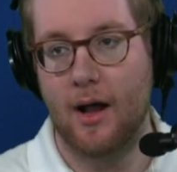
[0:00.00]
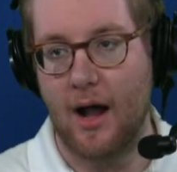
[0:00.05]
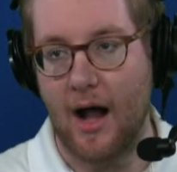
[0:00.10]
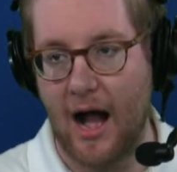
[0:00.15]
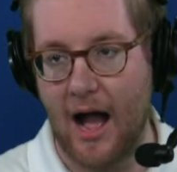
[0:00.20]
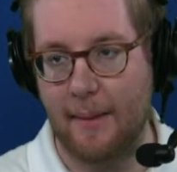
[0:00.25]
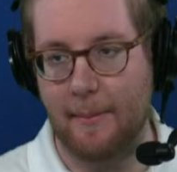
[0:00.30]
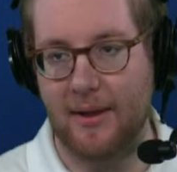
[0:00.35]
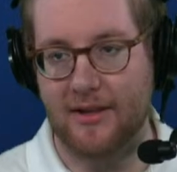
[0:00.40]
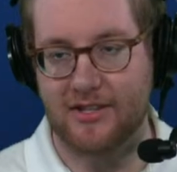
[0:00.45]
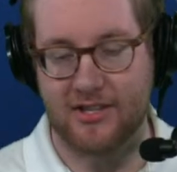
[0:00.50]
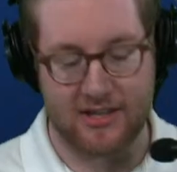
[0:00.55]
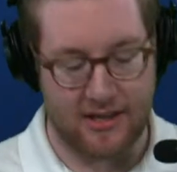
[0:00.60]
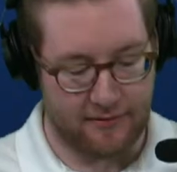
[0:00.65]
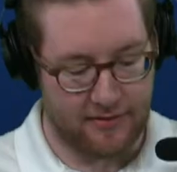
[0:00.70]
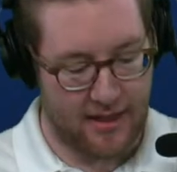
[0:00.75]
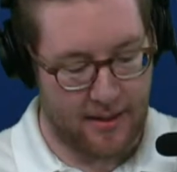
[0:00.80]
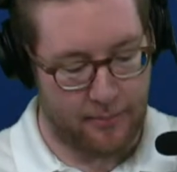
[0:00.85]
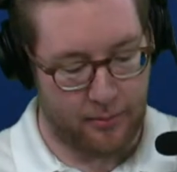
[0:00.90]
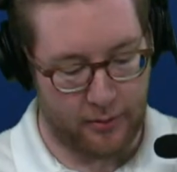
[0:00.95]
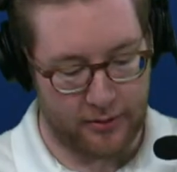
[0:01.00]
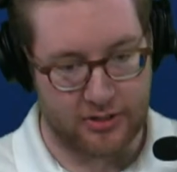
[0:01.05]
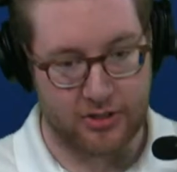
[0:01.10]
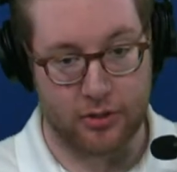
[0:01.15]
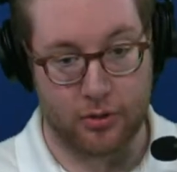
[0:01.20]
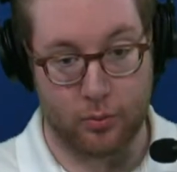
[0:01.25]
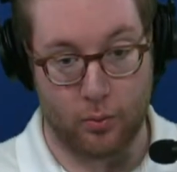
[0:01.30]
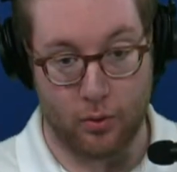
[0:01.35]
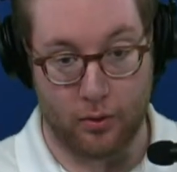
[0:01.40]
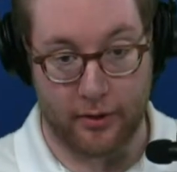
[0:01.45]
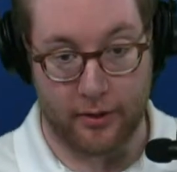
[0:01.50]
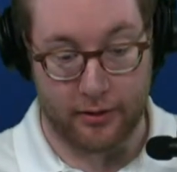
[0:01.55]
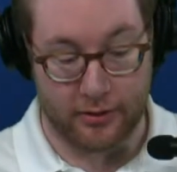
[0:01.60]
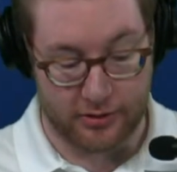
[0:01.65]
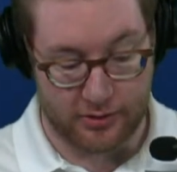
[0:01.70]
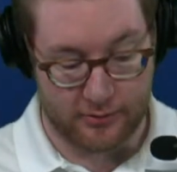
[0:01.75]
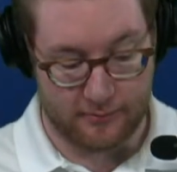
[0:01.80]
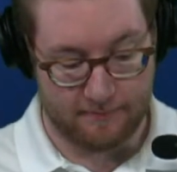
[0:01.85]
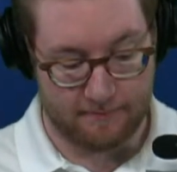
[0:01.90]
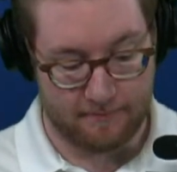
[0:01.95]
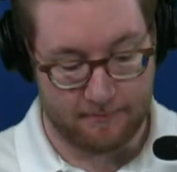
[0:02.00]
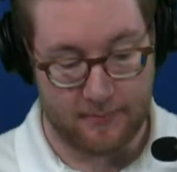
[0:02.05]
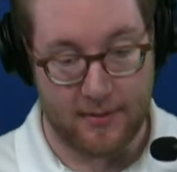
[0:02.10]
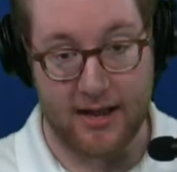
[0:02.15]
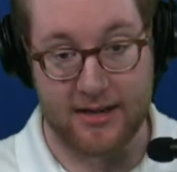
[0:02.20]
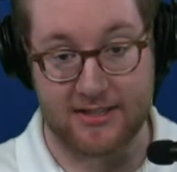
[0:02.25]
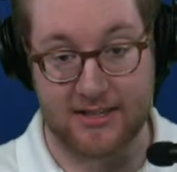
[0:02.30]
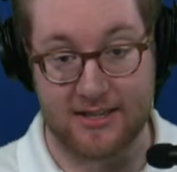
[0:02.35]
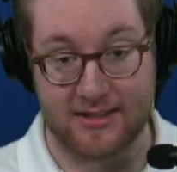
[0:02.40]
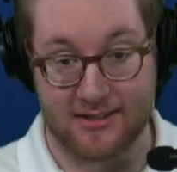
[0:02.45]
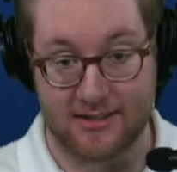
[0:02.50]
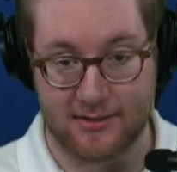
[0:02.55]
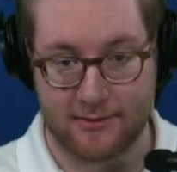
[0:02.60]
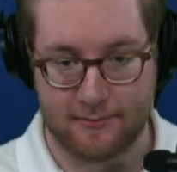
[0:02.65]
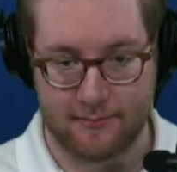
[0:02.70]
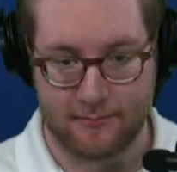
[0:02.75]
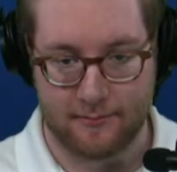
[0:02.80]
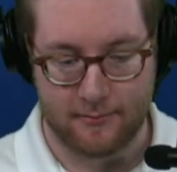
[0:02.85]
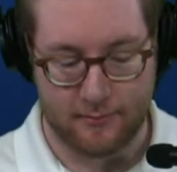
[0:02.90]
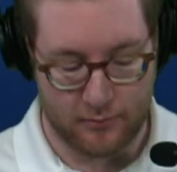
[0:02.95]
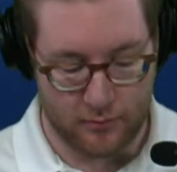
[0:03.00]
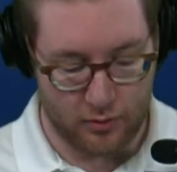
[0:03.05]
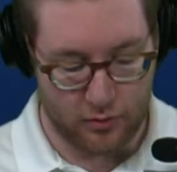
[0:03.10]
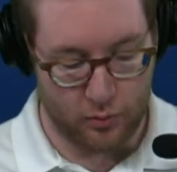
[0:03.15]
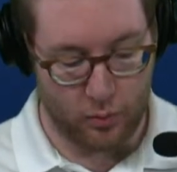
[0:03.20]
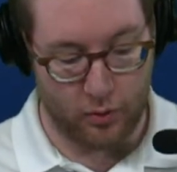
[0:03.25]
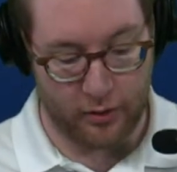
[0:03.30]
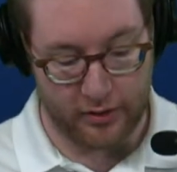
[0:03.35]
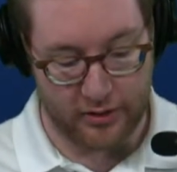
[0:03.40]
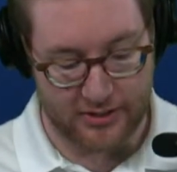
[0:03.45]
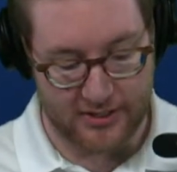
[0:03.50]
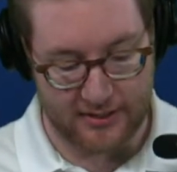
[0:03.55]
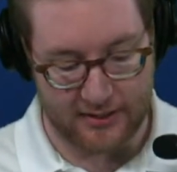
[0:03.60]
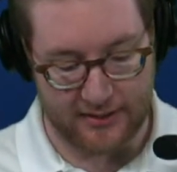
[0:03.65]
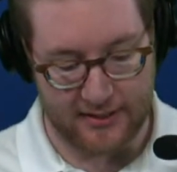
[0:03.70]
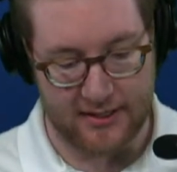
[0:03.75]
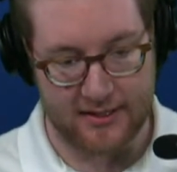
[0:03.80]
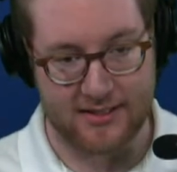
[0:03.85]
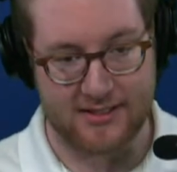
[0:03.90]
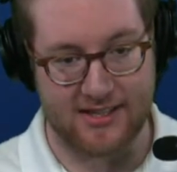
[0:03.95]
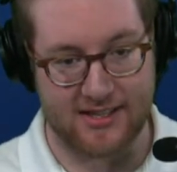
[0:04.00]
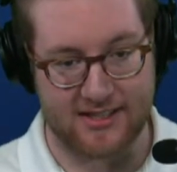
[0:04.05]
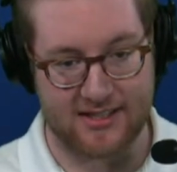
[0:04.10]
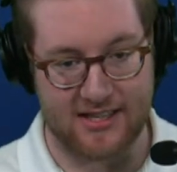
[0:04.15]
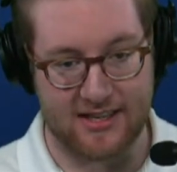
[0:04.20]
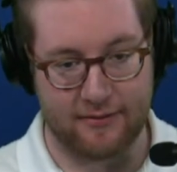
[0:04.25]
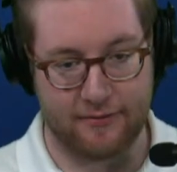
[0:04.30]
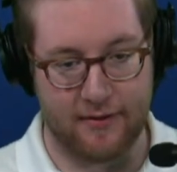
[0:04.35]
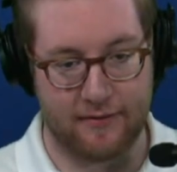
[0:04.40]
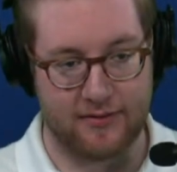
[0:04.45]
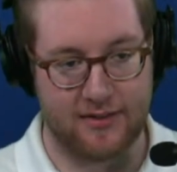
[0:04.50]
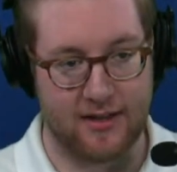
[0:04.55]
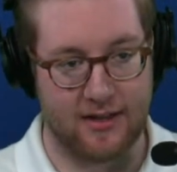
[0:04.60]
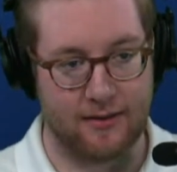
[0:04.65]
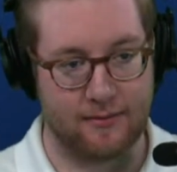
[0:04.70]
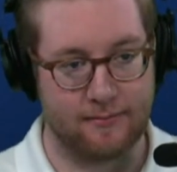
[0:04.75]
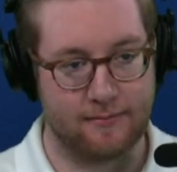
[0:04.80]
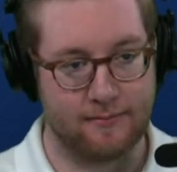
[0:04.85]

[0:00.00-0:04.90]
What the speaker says: I meant to give that point to the Warriors. I didn't. Warriors take the lead, 16-15.